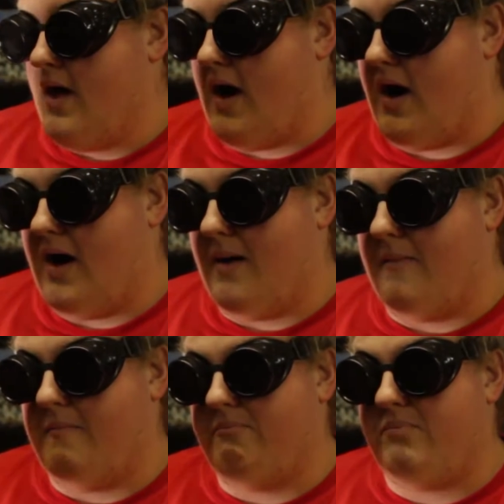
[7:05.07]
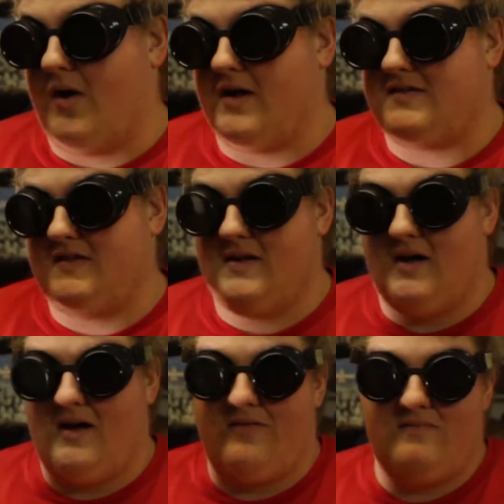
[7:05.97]
Uh, but
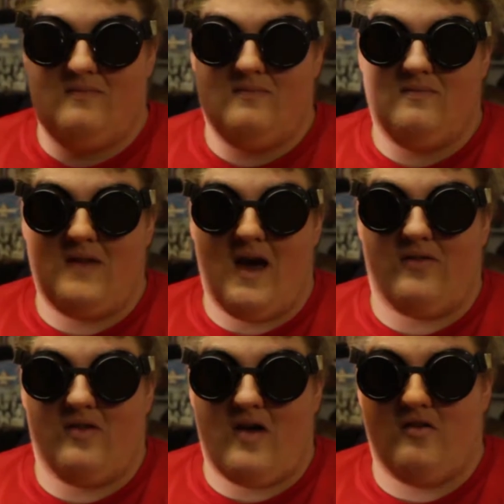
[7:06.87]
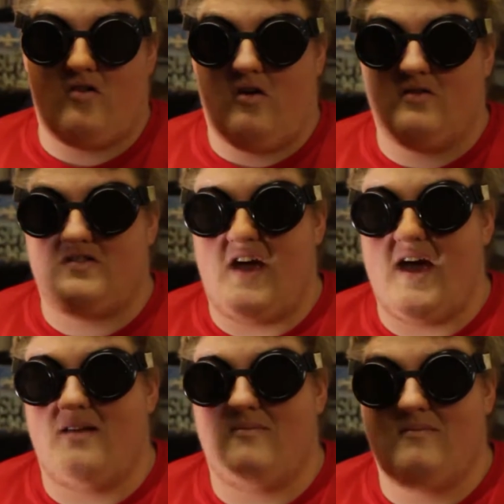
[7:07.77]
uh, yeah, this has all
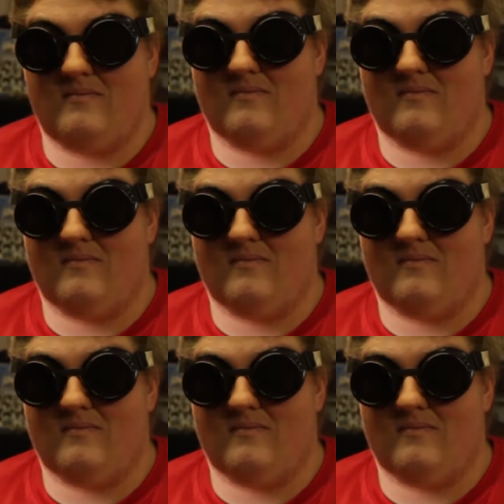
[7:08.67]
10